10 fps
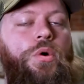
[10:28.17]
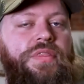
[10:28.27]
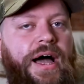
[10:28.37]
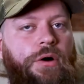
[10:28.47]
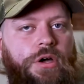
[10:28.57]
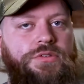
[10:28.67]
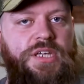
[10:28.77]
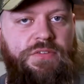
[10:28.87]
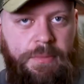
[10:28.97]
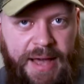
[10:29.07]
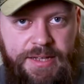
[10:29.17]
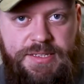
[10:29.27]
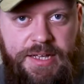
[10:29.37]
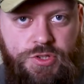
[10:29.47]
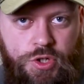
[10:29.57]
We're now going to give them
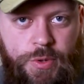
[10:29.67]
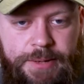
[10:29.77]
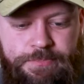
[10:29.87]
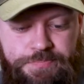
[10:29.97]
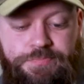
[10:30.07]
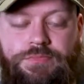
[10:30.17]
access to it.